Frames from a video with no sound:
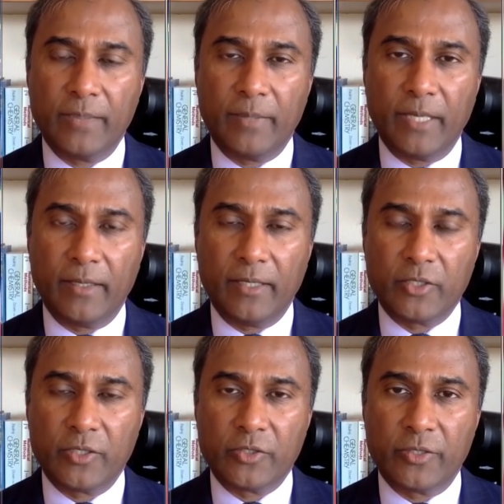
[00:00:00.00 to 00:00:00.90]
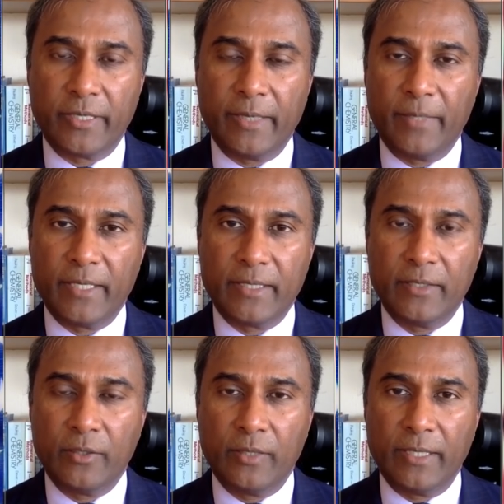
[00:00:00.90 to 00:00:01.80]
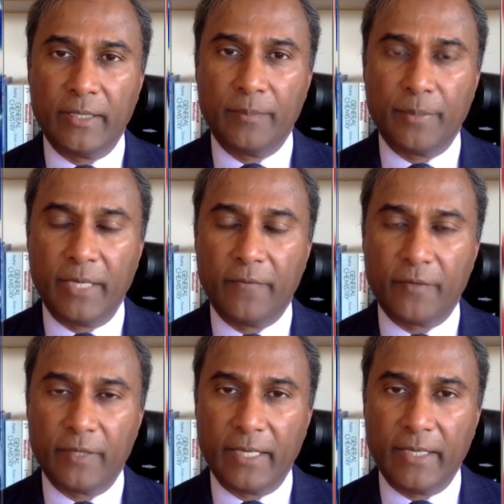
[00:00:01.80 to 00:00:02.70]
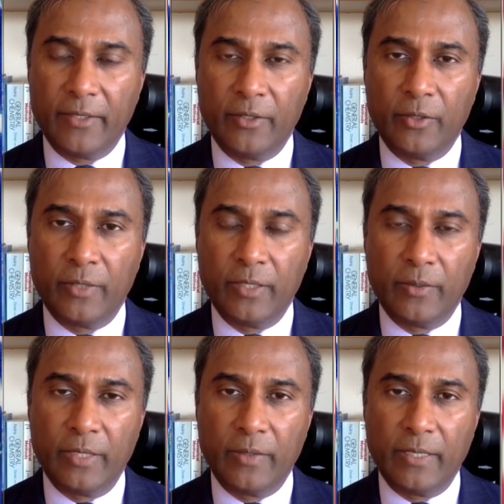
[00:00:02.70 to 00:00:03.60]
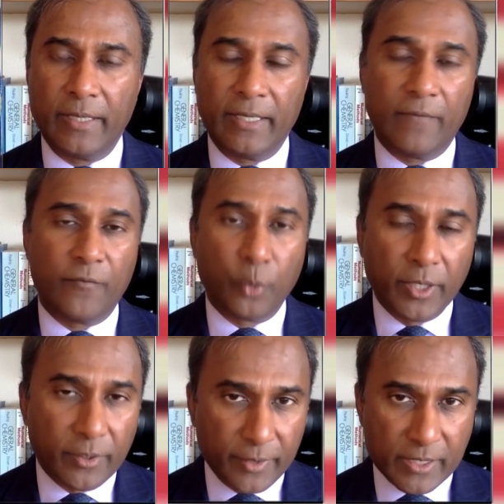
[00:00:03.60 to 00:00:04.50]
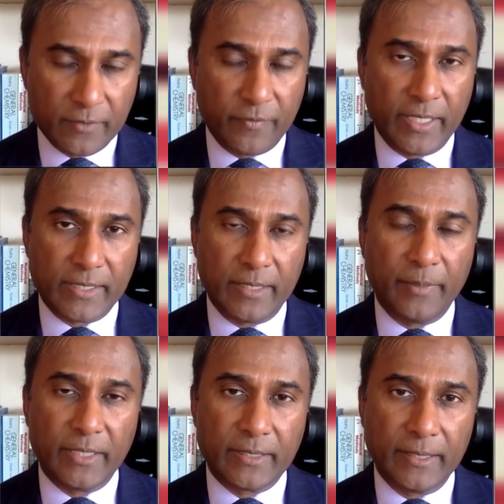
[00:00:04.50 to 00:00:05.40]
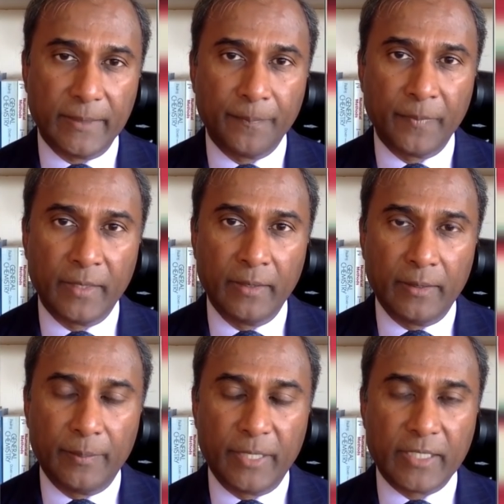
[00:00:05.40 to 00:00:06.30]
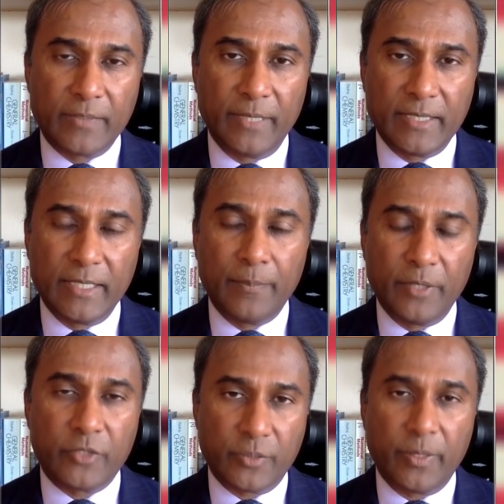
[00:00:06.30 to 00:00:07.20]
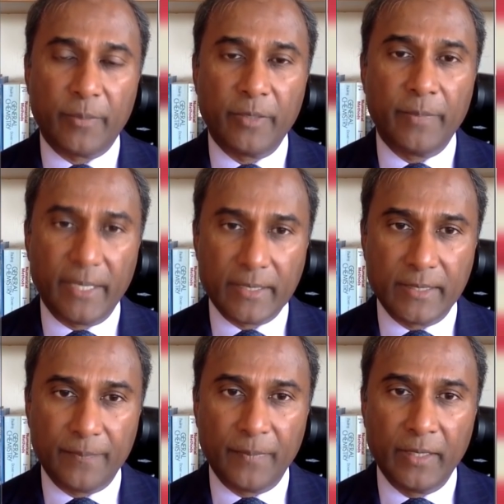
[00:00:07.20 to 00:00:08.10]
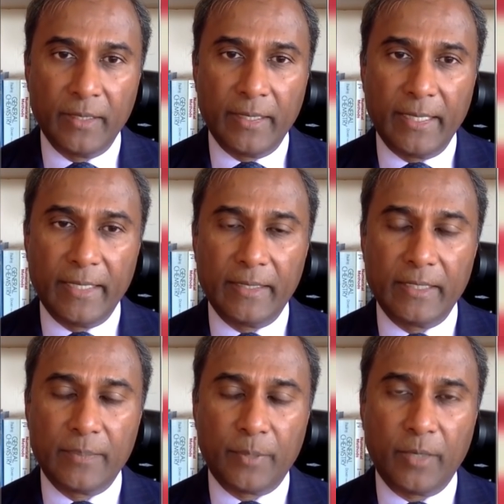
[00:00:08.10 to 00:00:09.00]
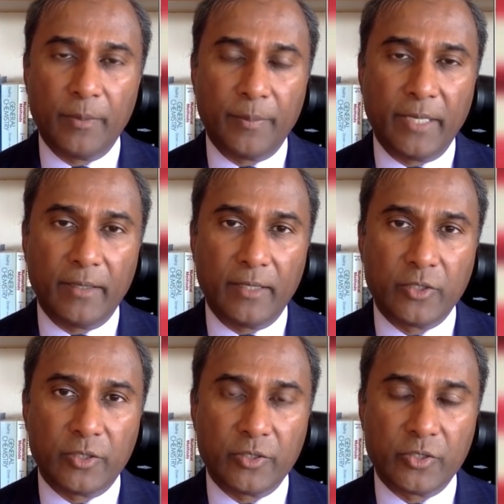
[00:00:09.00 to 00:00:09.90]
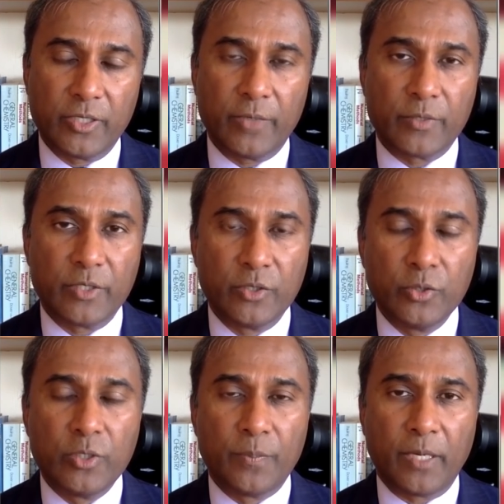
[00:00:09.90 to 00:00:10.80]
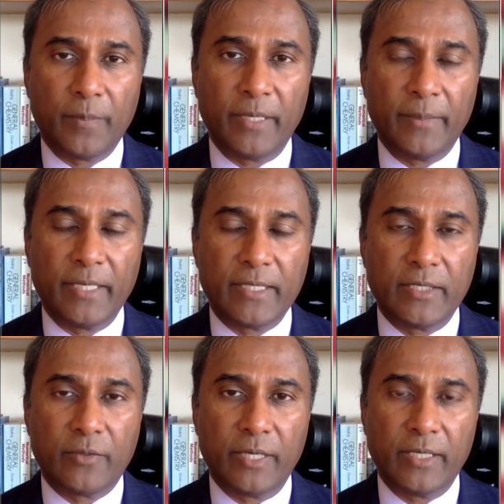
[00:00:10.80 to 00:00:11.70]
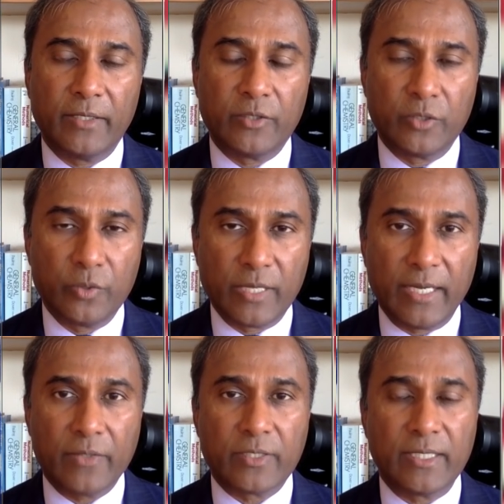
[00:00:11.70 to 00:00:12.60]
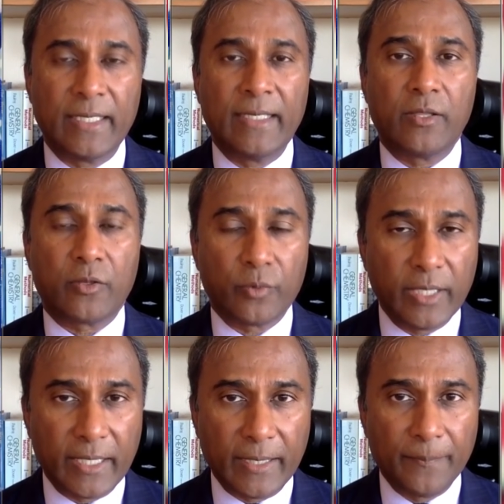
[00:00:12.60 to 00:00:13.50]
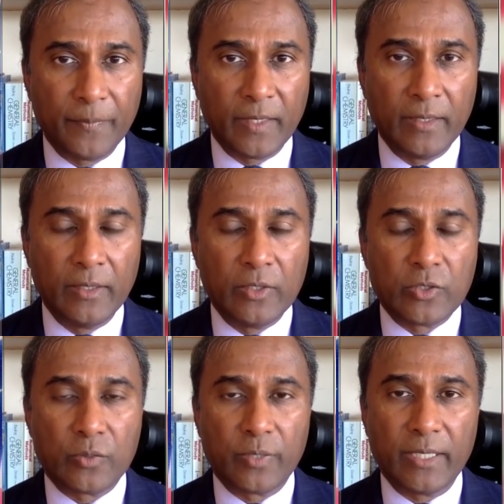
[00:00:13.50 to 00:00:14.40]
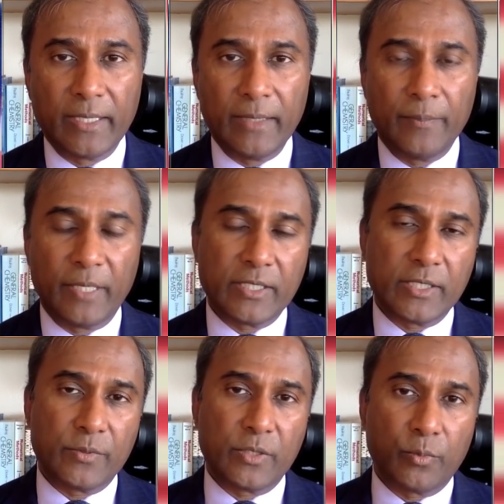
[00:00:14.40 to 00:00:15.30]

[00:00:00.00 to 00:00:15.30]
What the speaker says: in biological engineering at MIT. No, I didn't pay for that. I got 4 degrees, in fact, at MIT because of my deep interest, remember, in medicine. And the Department of Biological Engineering was a new department MIT created in 2003 to really, because there was a